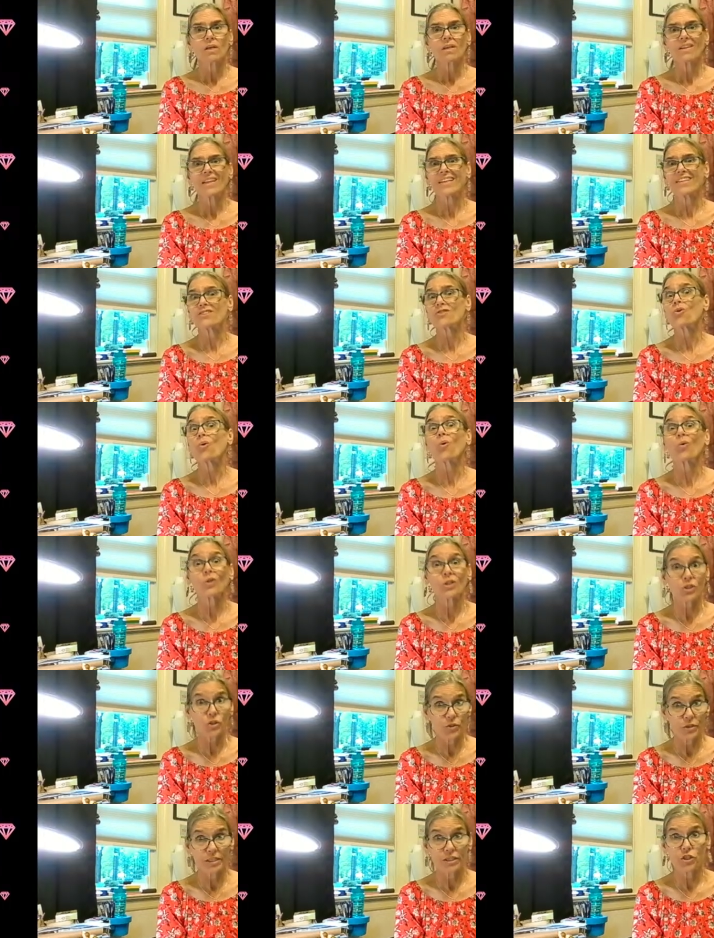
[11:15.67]
like
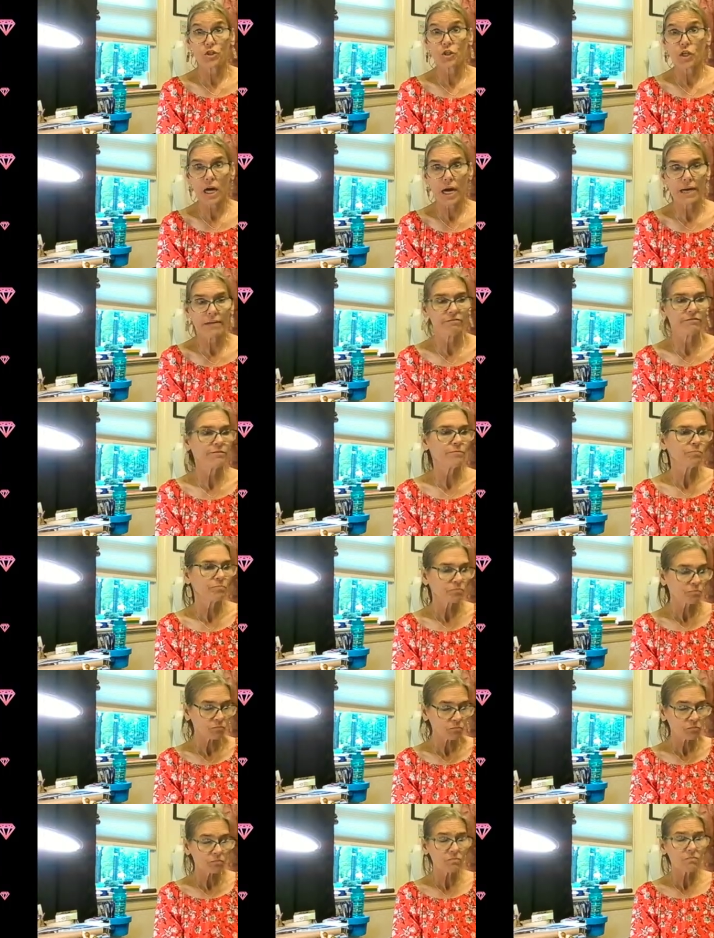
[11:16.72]
toiletries drive.
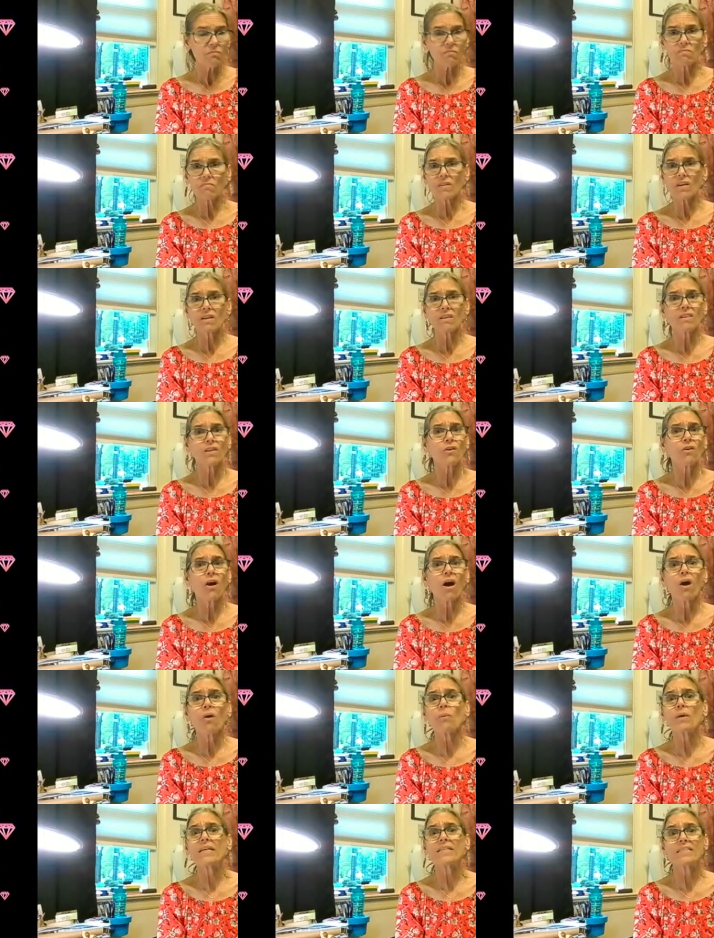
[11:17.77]
They're
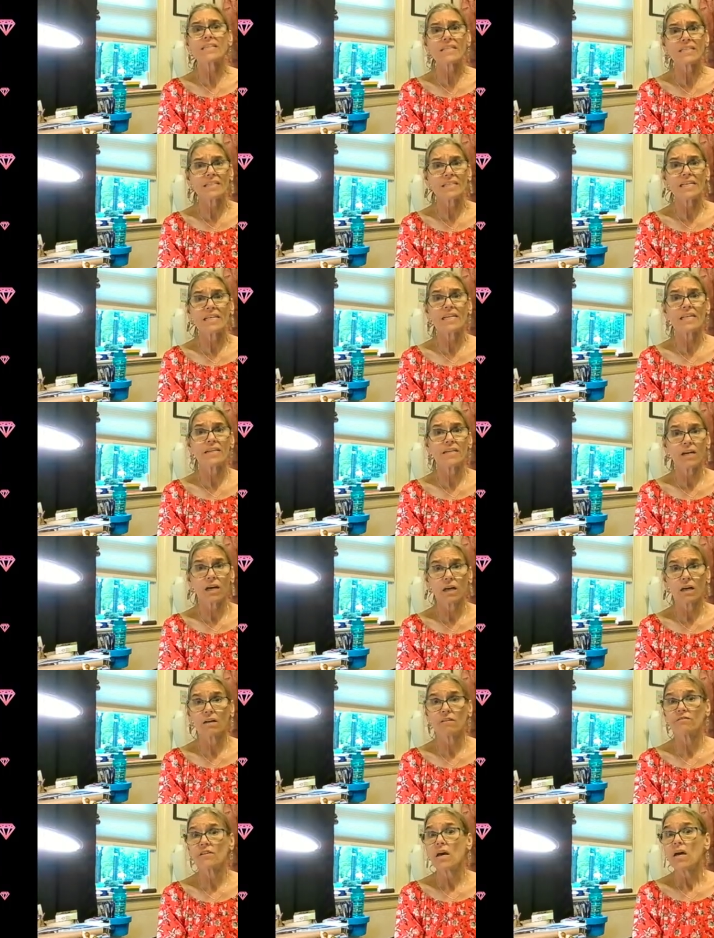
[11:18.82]
always in need
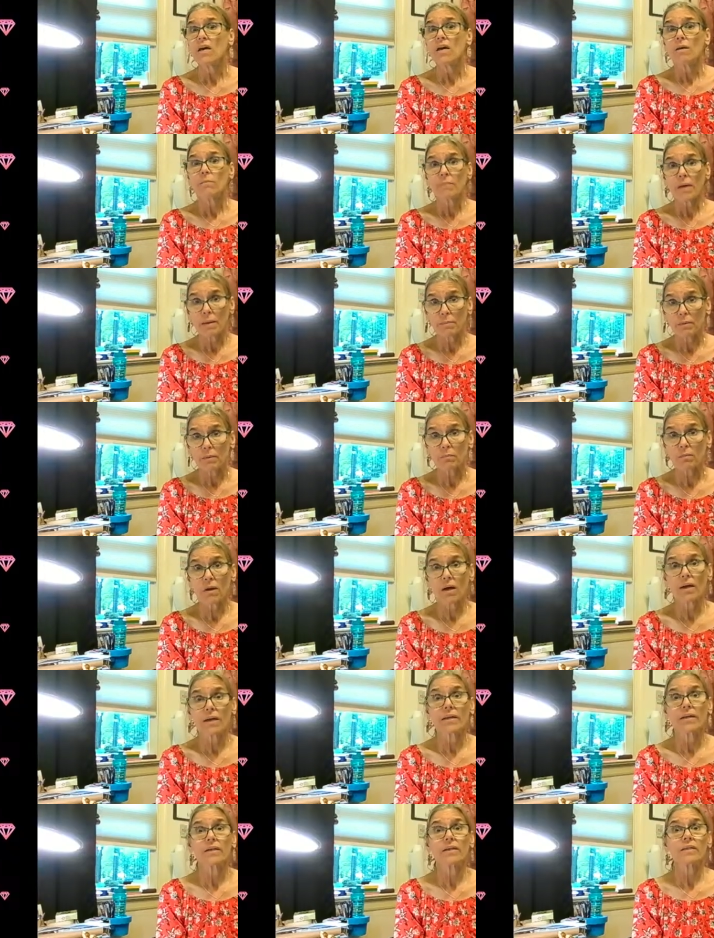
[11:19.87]
of paper
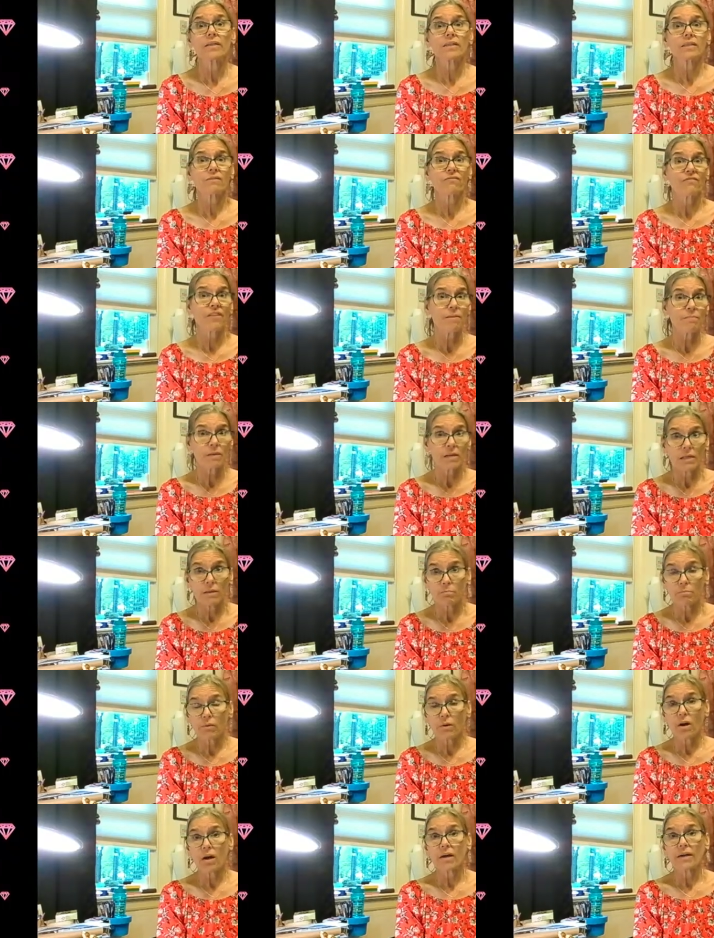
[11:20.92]
products, feminine
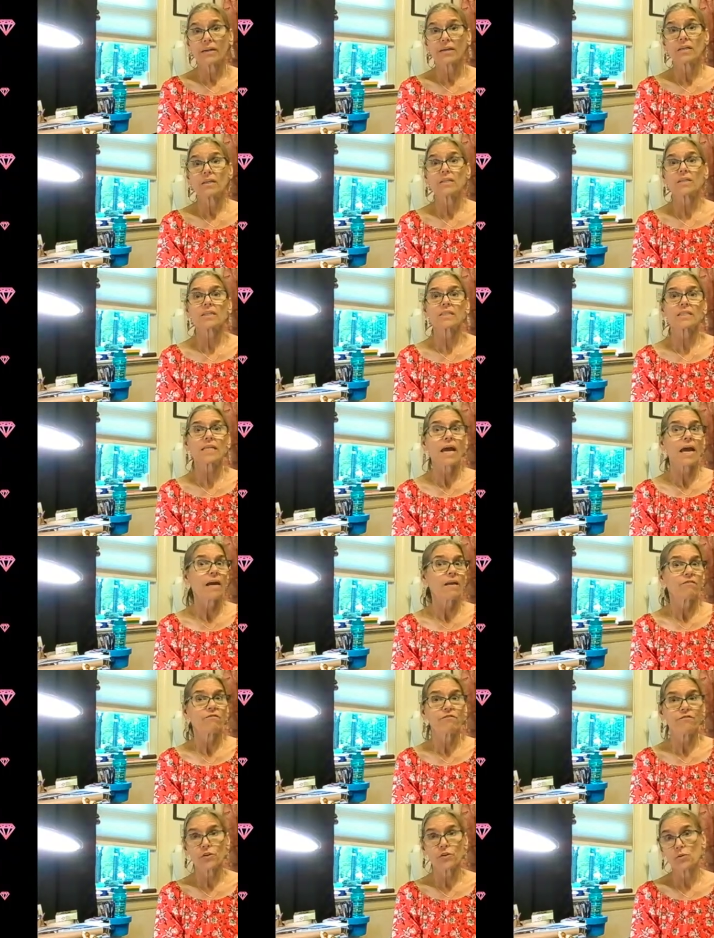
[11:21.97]
products,
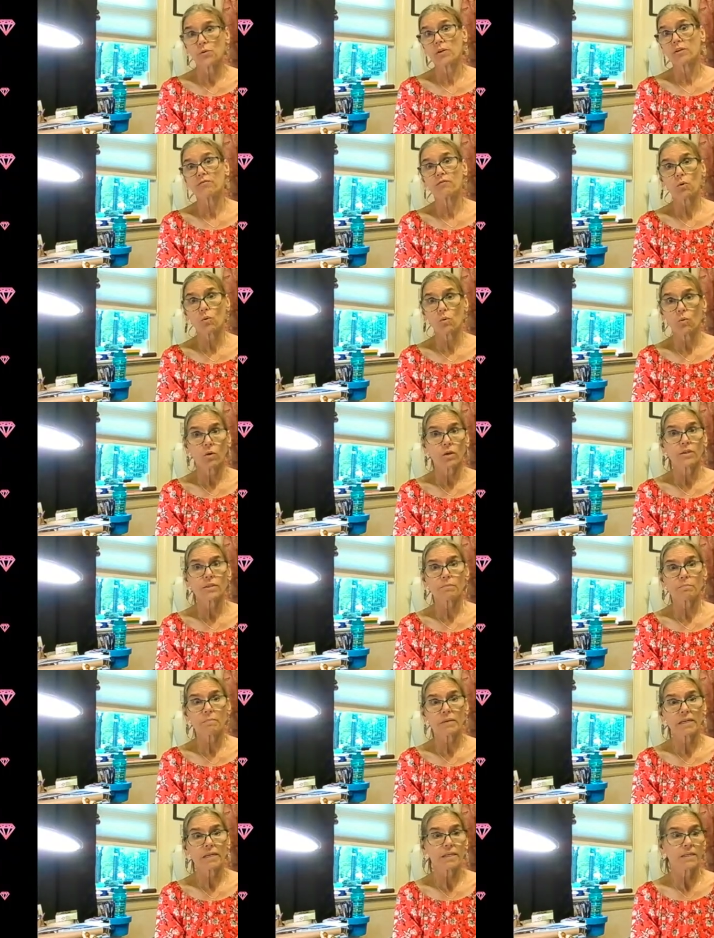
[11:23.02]
and food, of course,
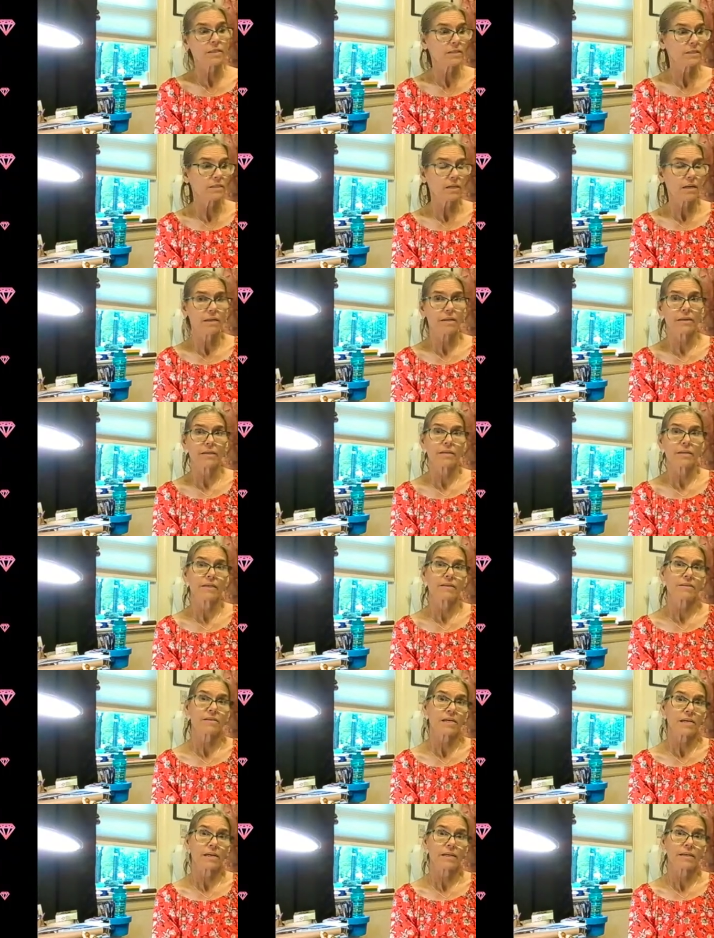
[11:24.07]
because it
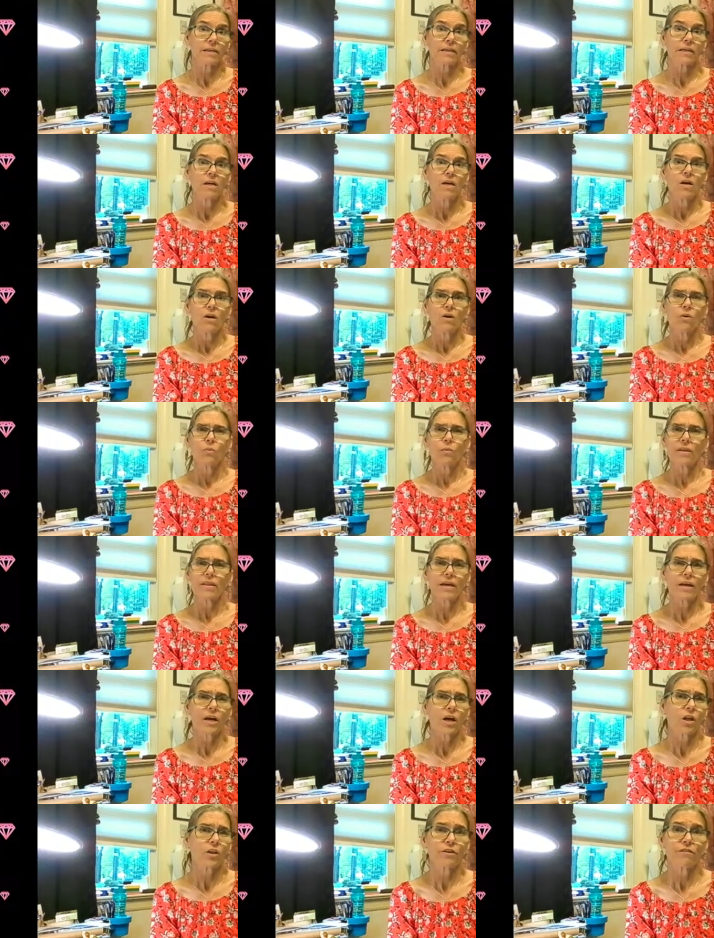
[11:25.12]
is in what do they
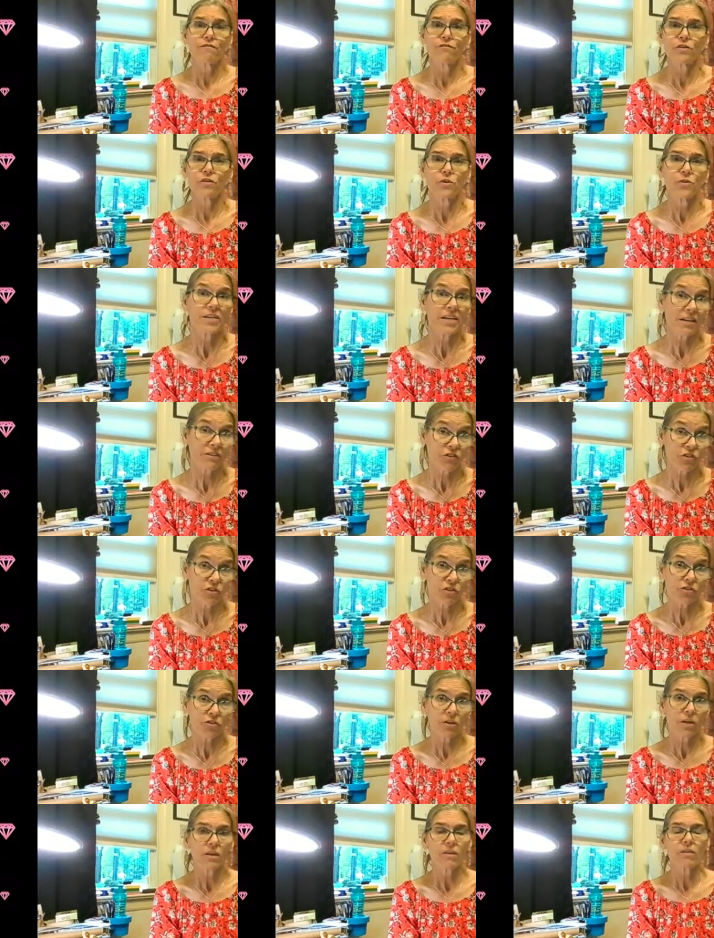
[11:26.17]
call it? A food
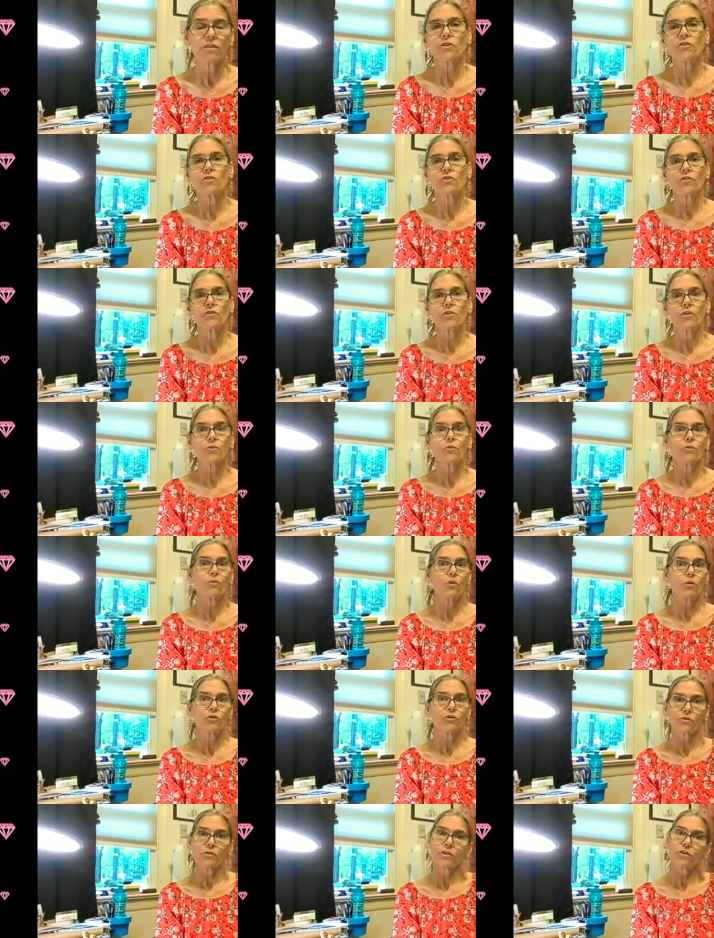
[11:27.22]
desert. There's no
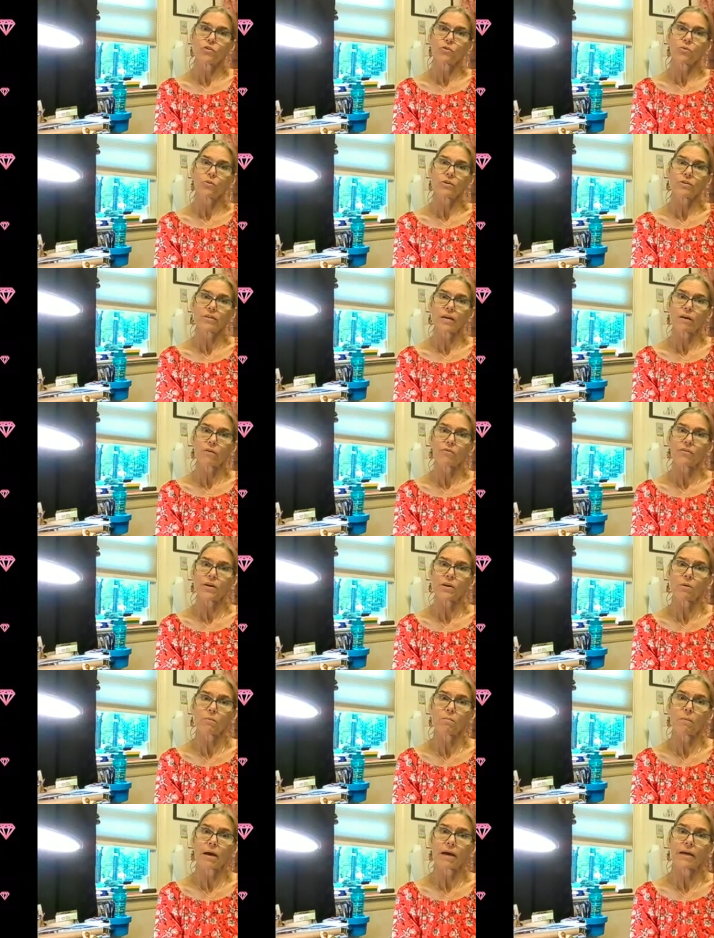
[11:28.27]
grocery stores out
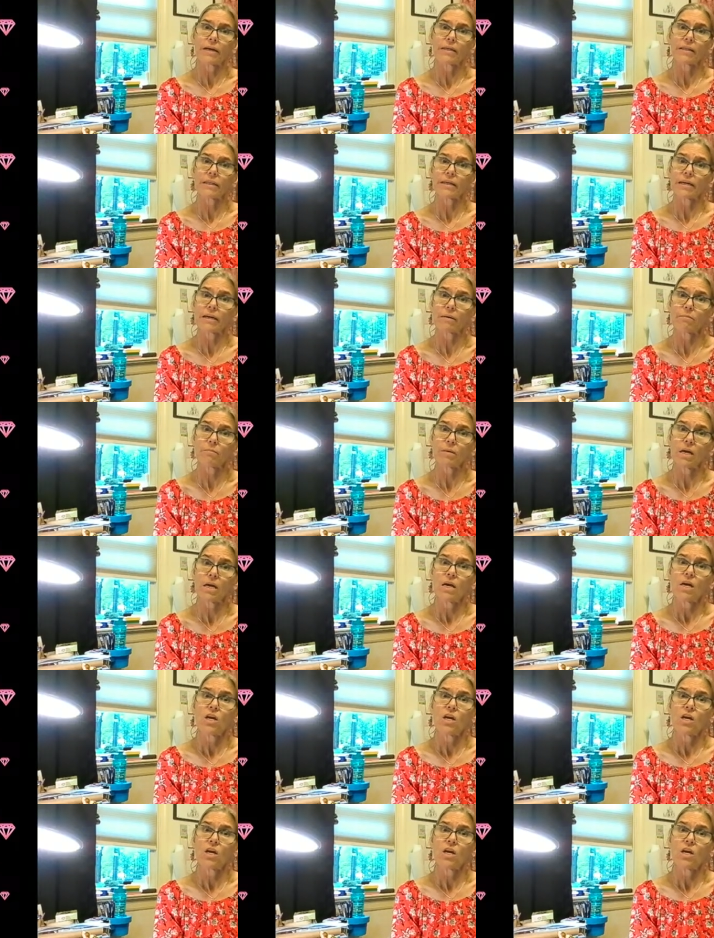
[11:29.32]
there by them.